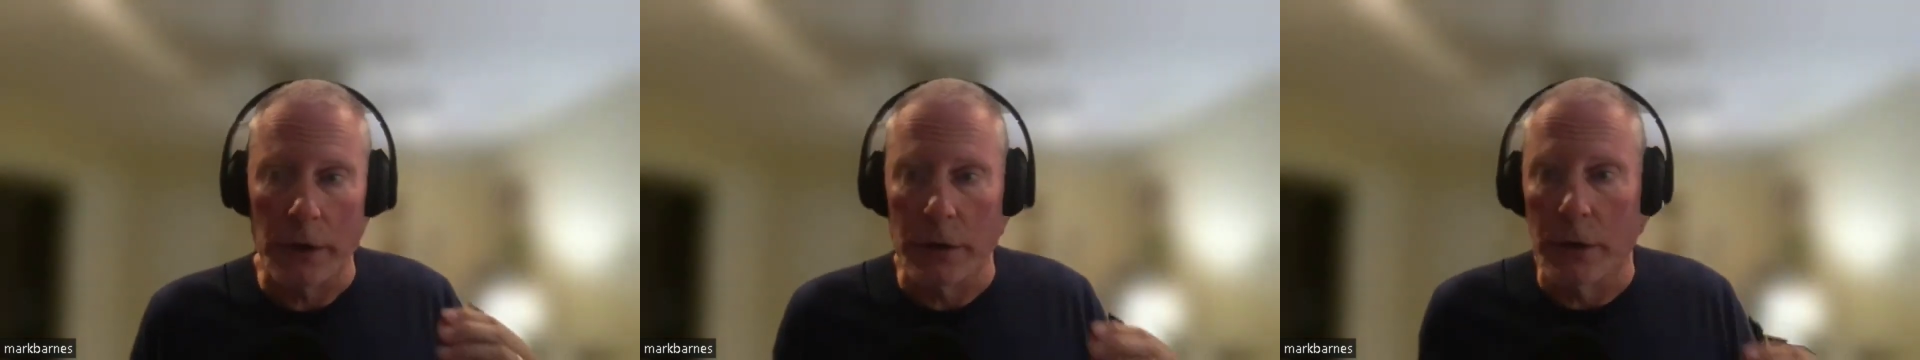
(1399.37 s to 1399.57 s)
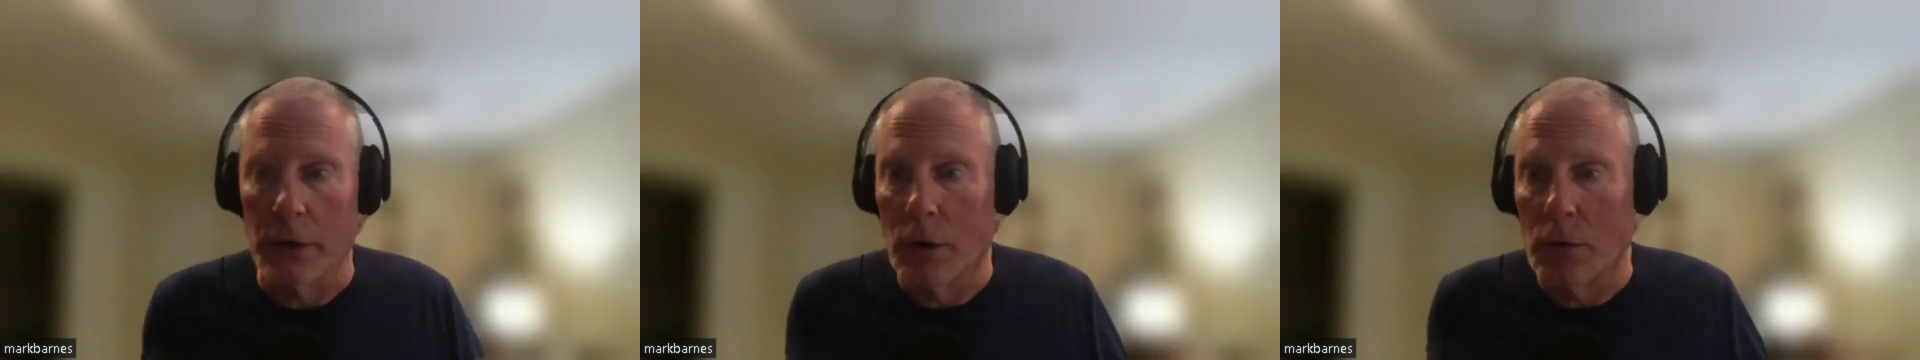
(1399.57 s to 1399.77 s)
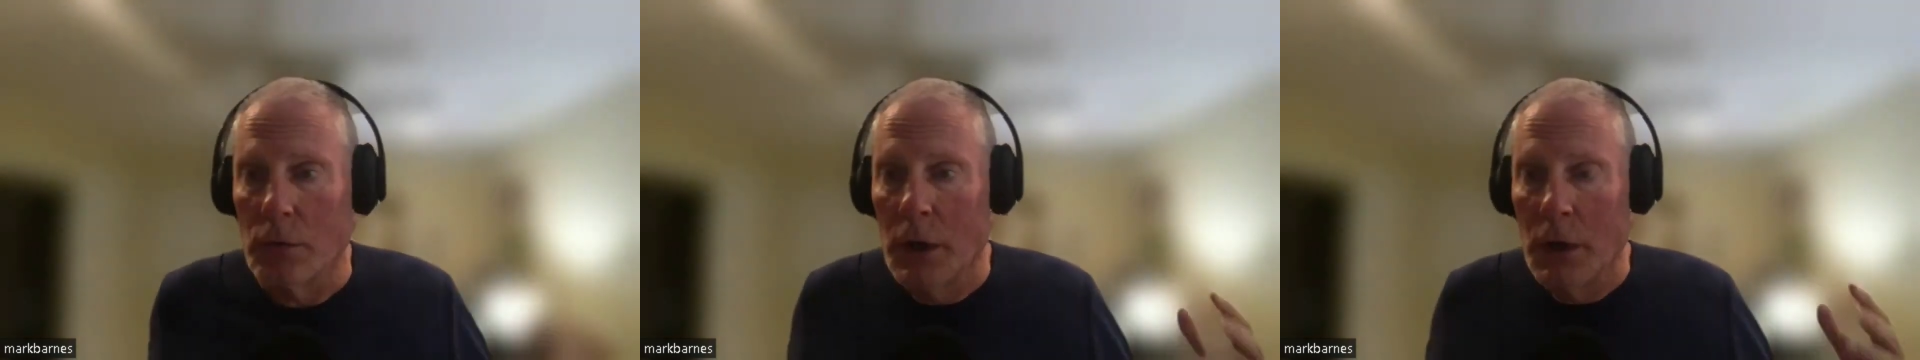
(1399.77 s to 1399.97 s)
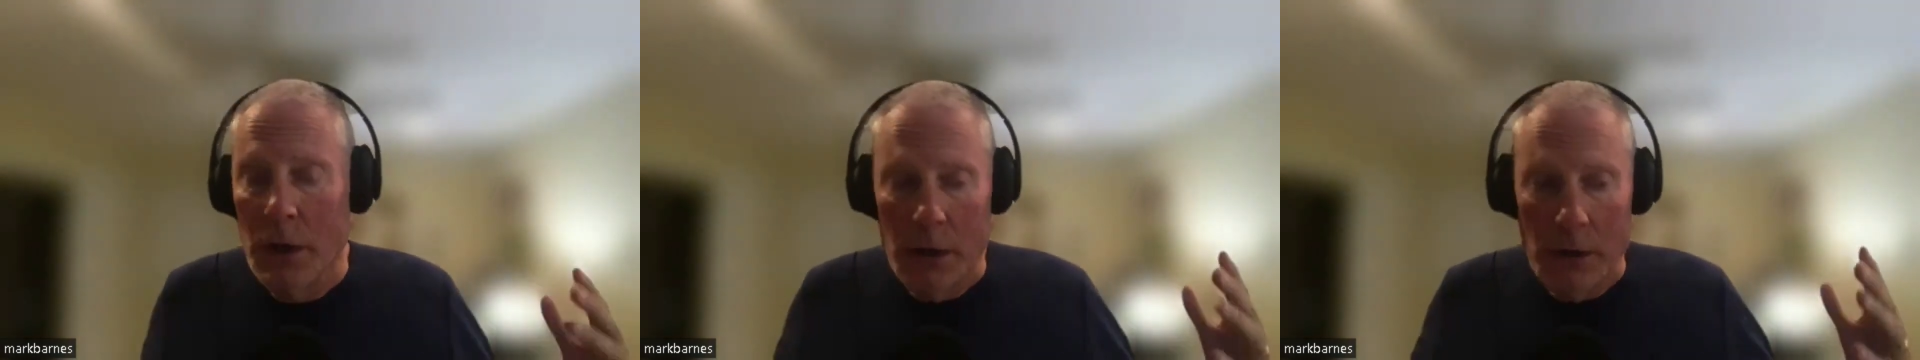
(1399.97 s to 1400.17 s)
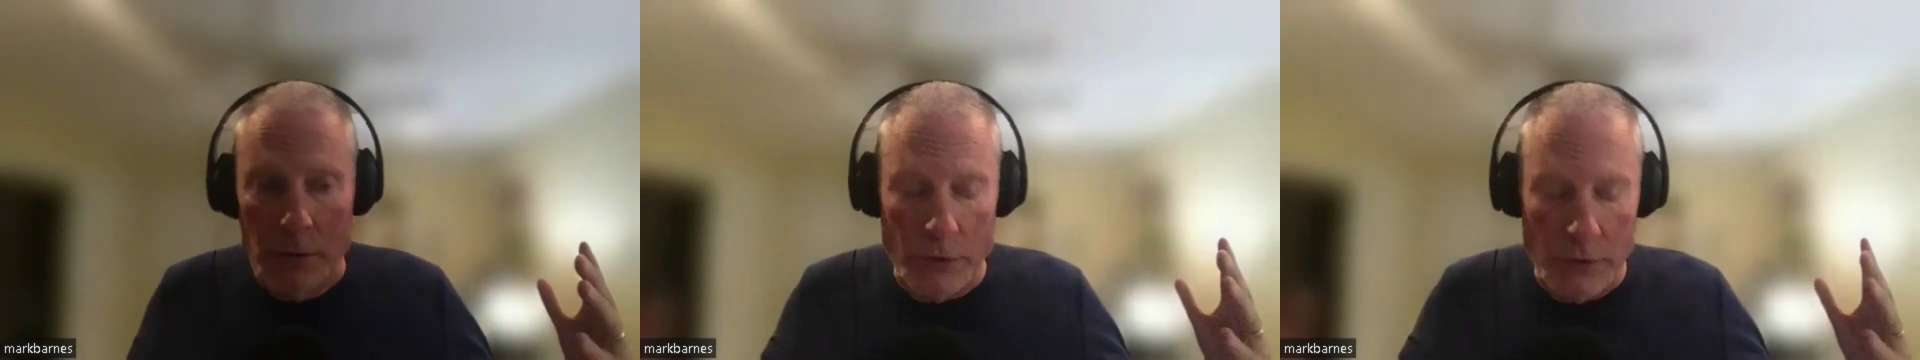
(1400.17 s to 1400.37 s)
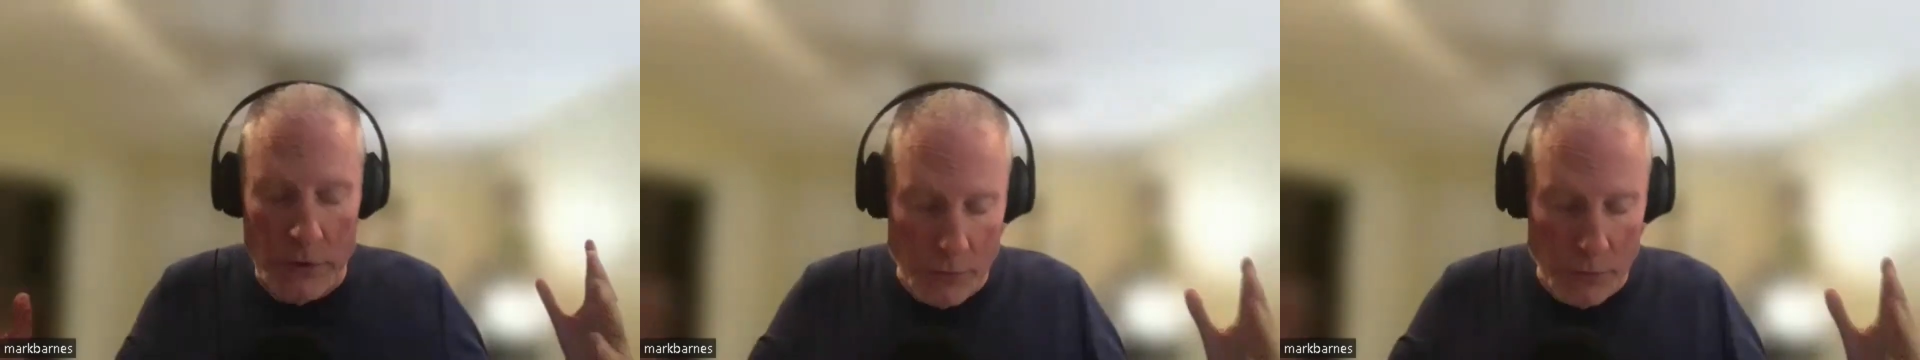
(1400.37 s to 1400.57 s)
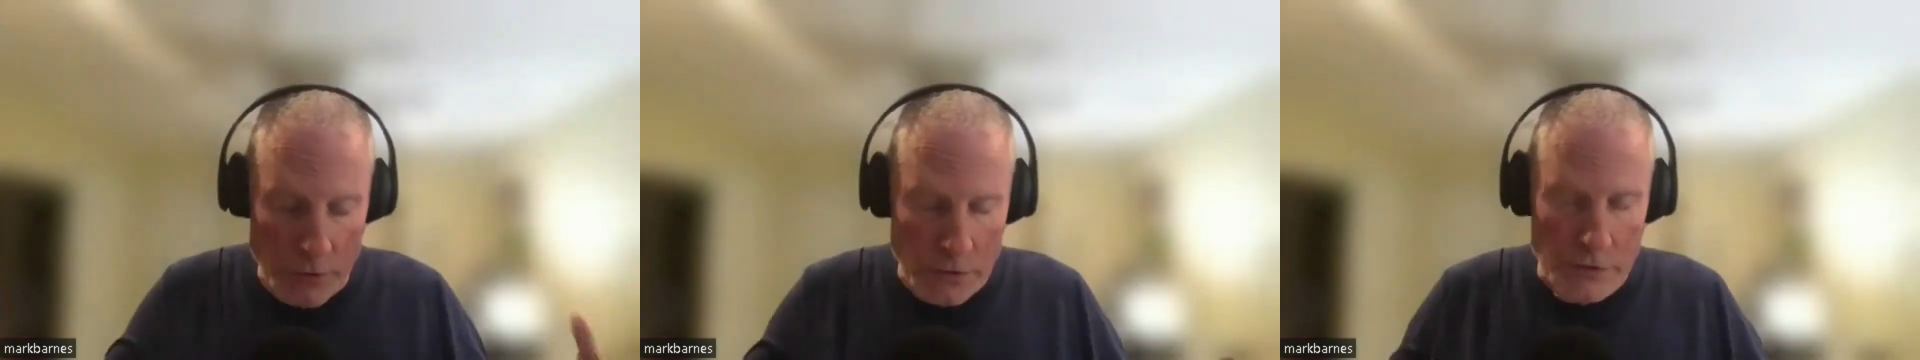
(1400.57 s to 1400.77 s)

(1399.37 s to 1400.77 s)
You know, we, we're